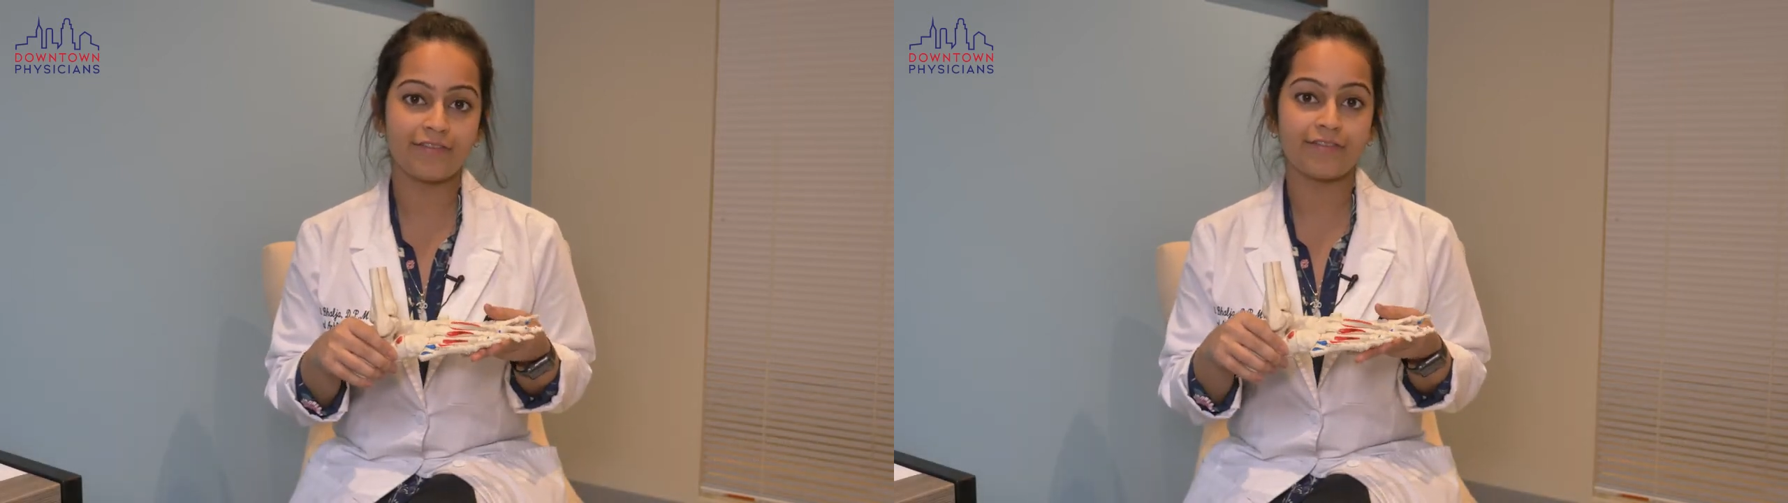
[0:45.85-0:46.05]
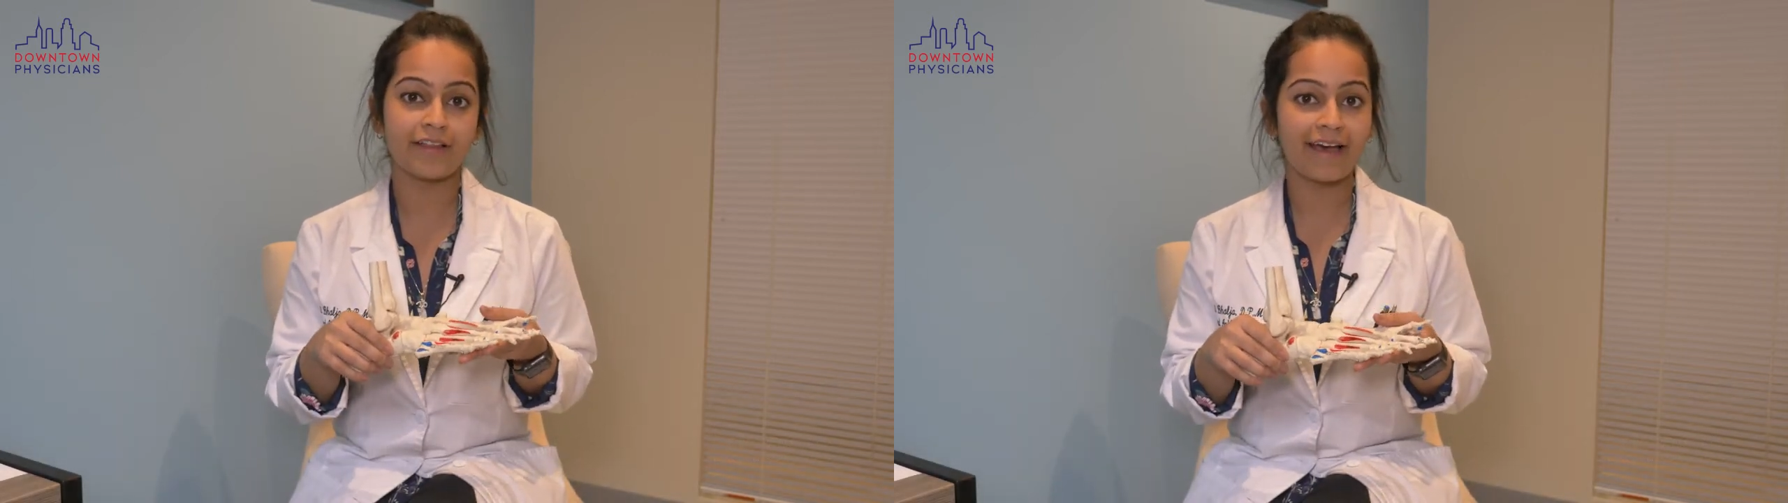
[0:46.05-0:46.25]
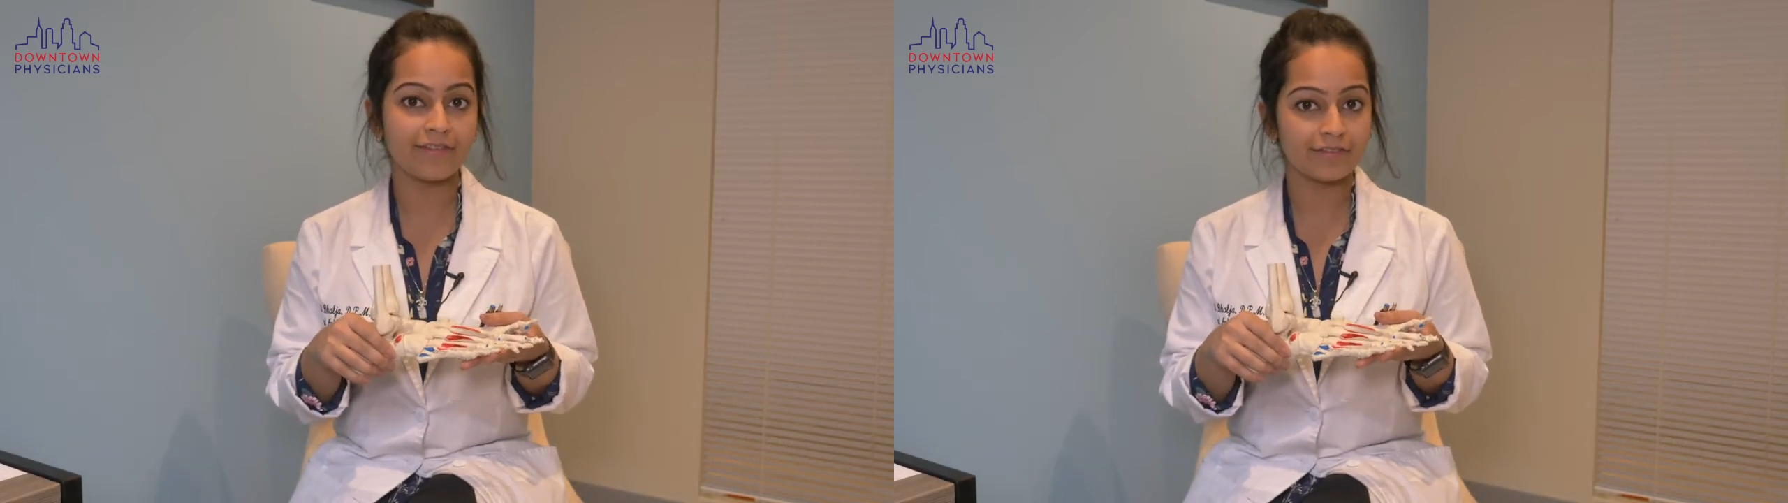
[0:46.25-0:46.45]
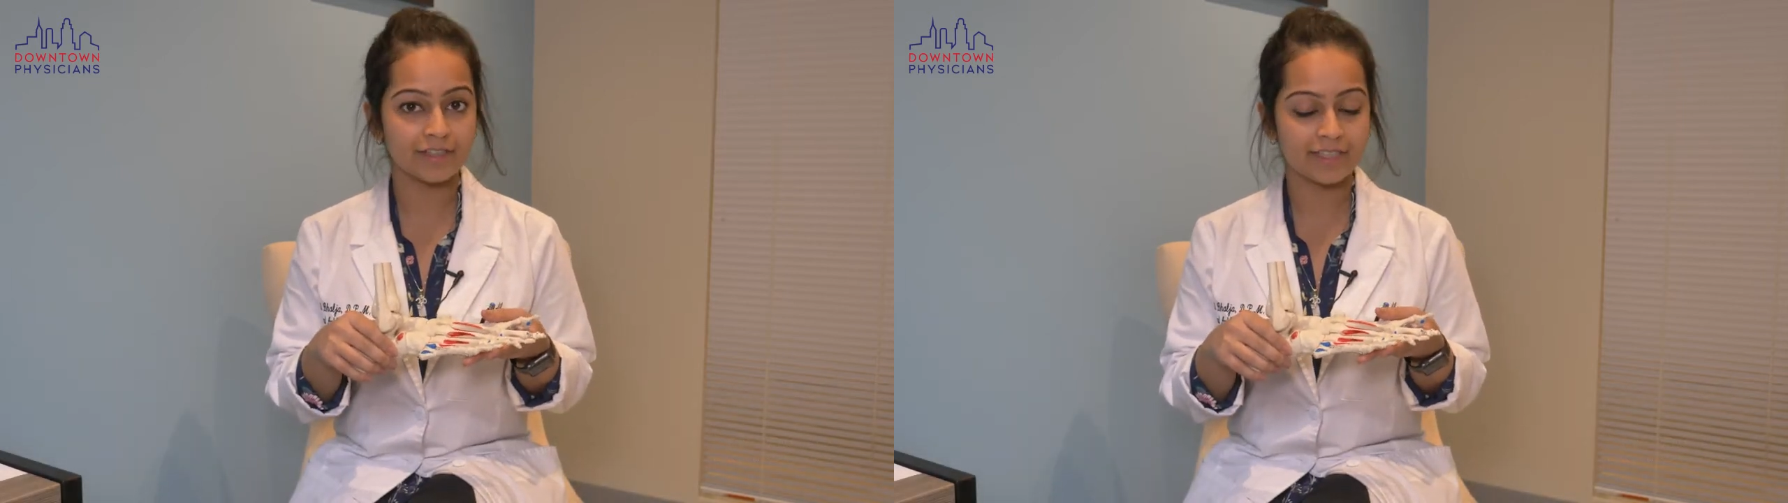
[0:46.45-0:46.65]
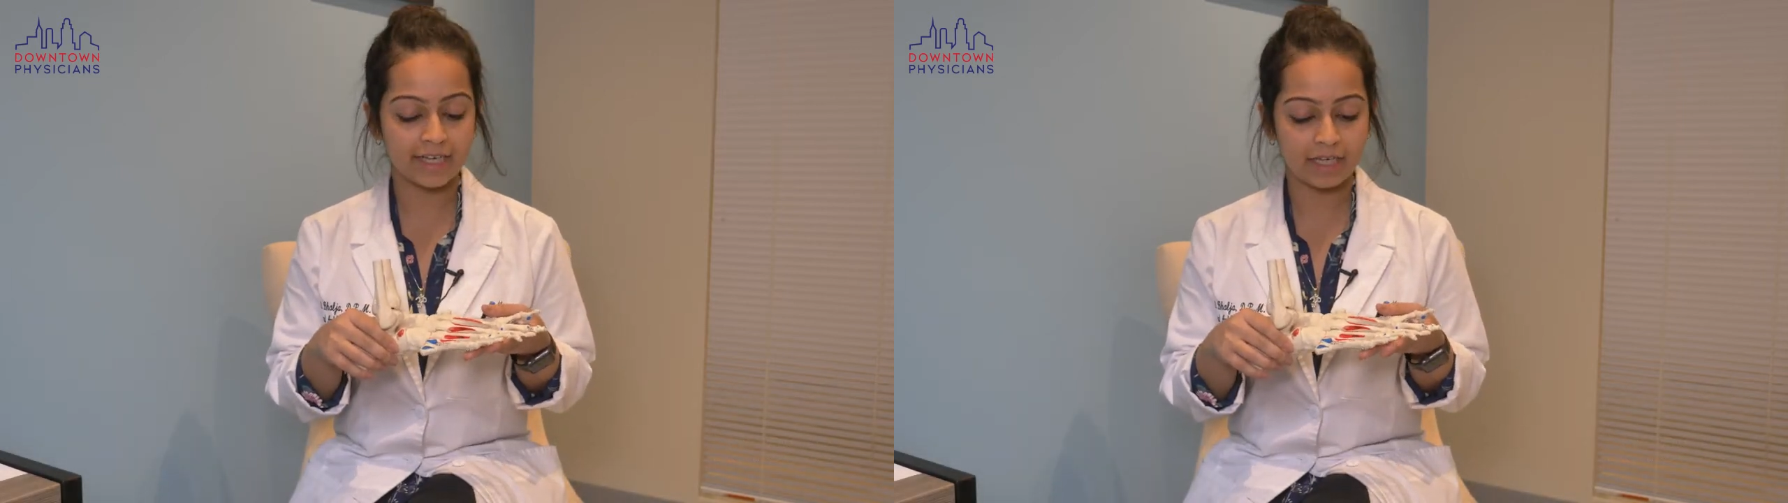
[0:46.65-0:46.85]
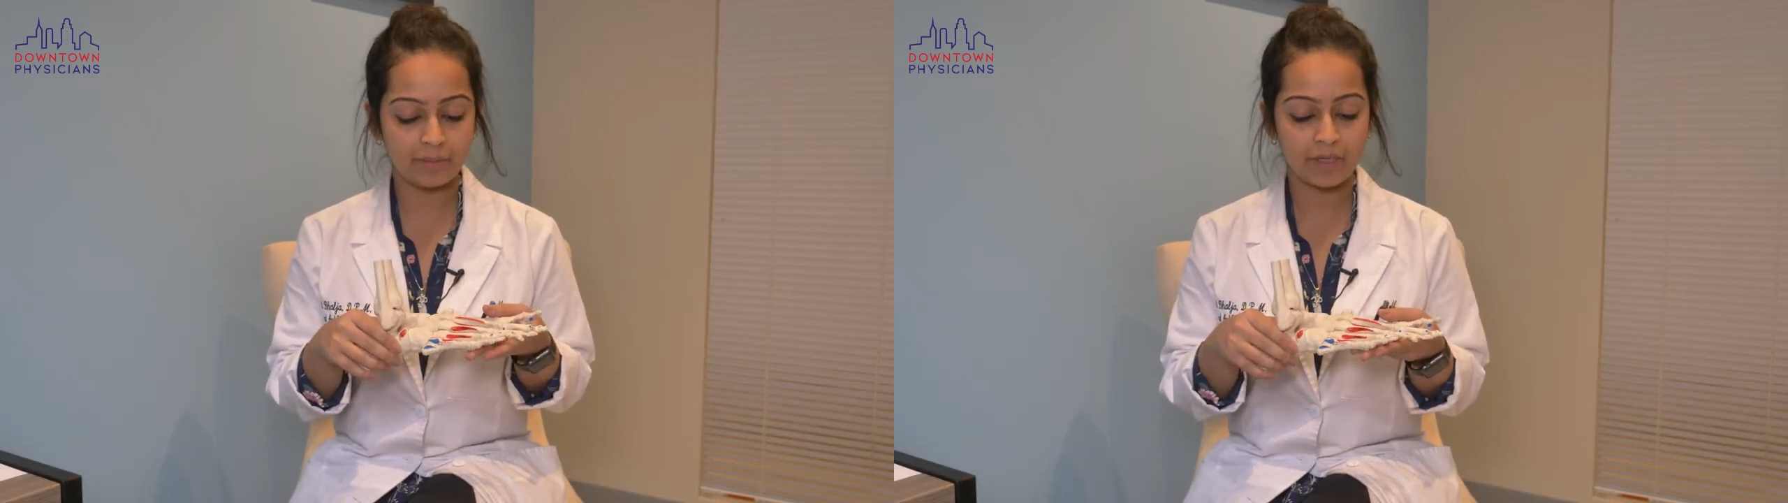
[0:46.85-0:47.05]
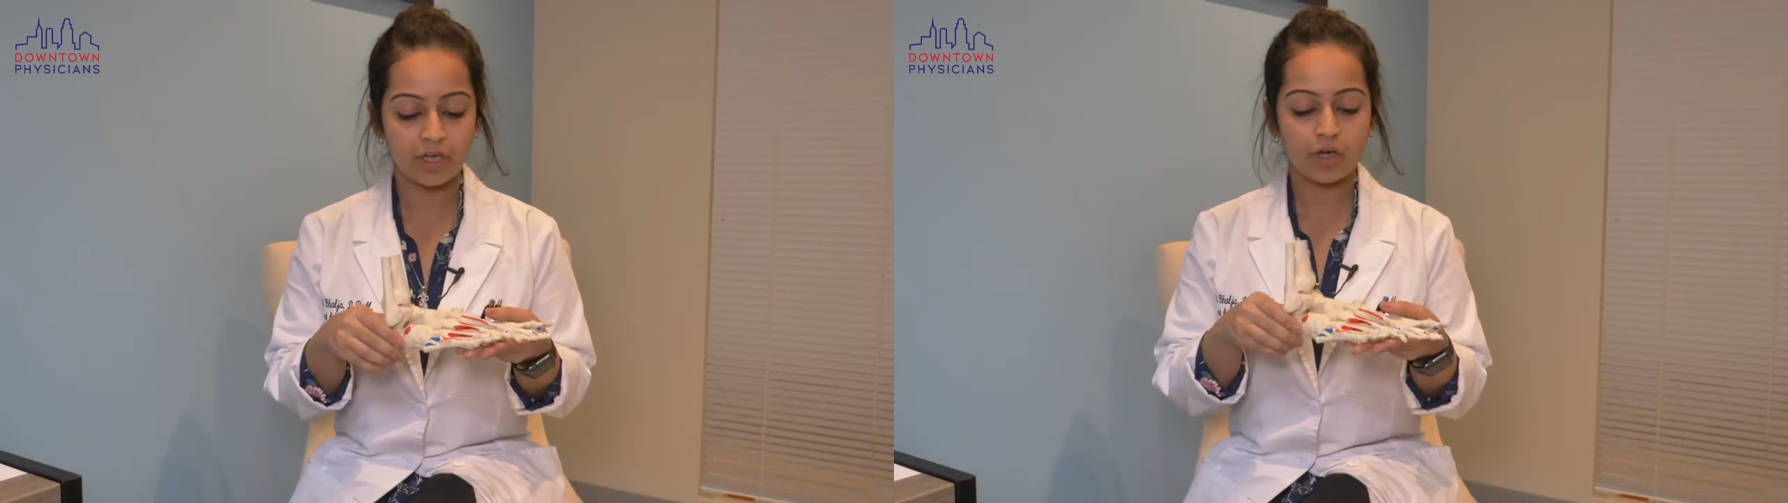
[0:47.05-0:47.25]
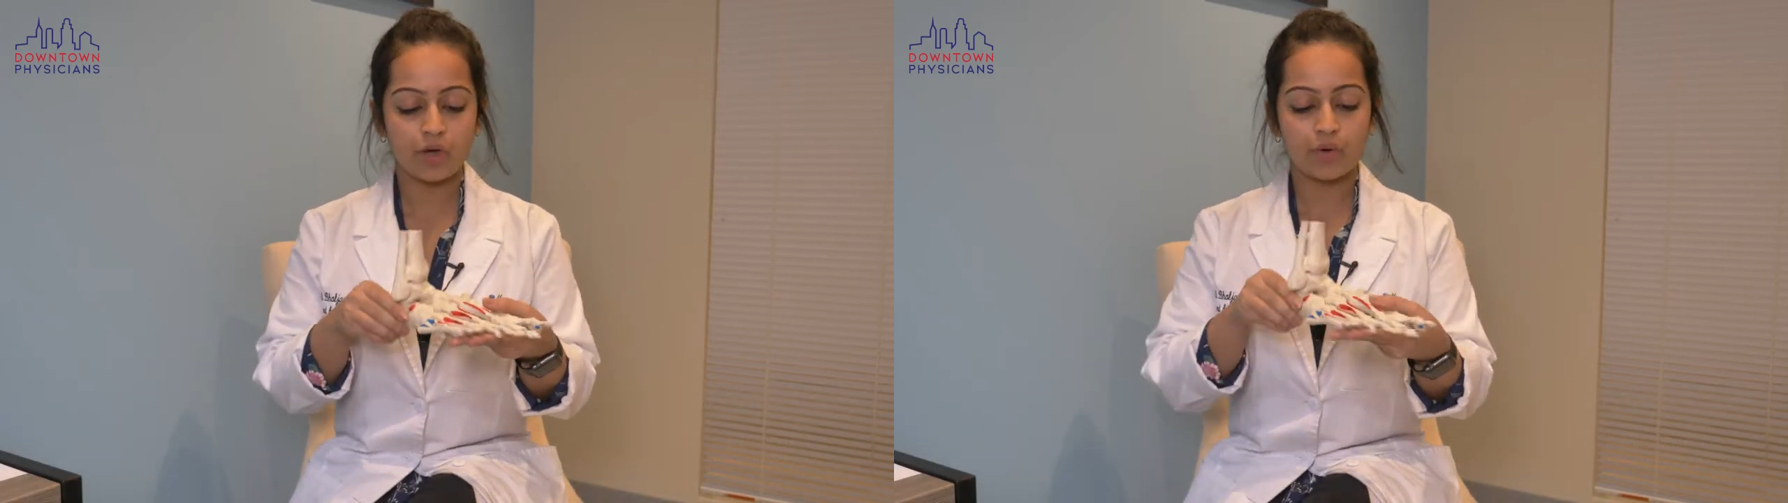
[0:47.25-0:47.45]
flat foot type,
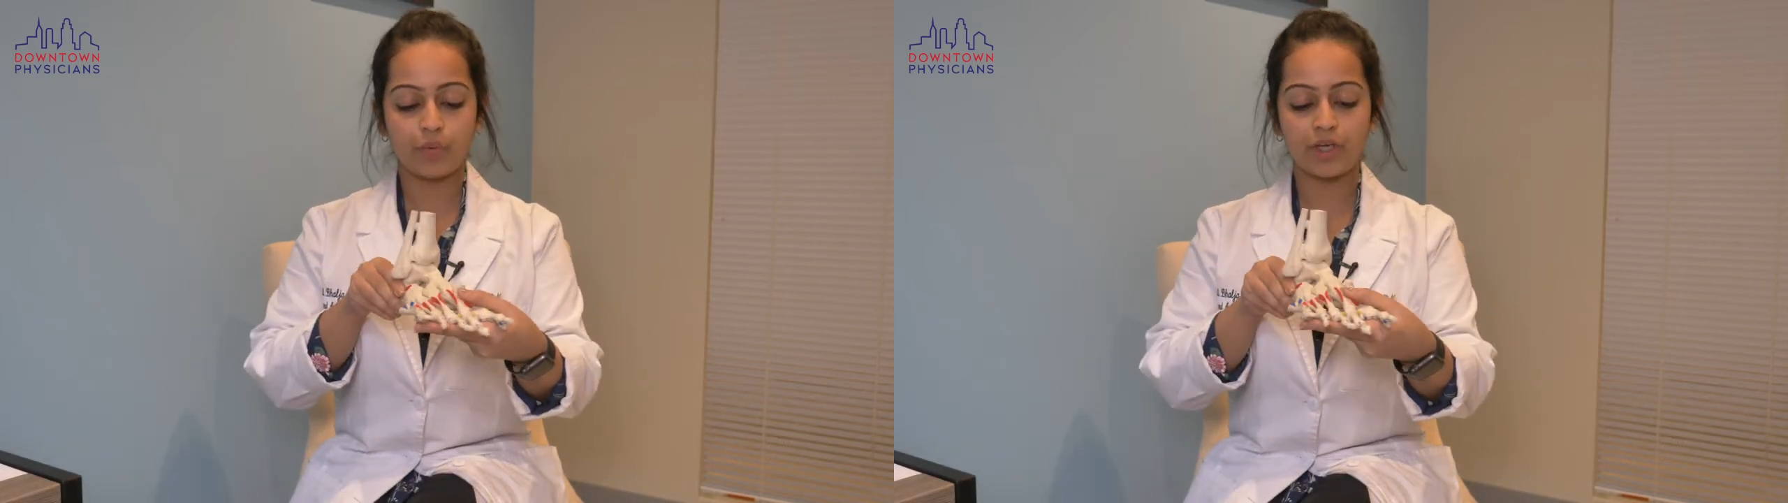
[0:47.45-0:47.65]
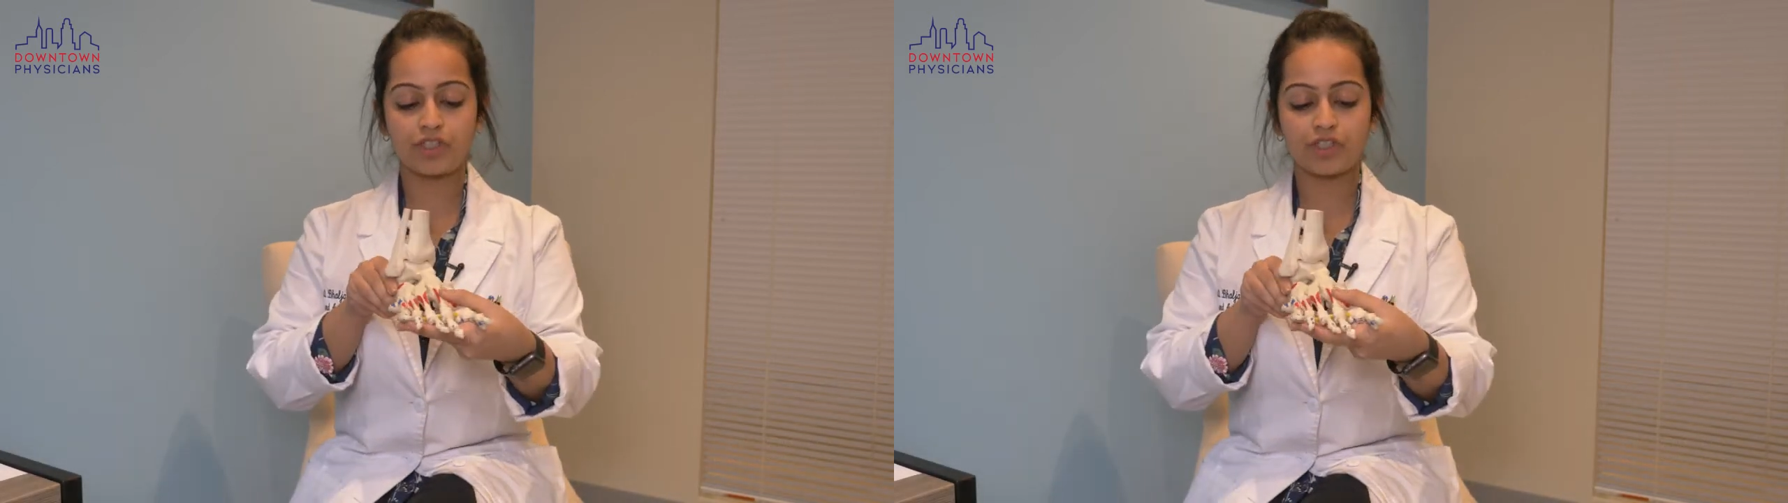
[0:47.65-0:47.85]
which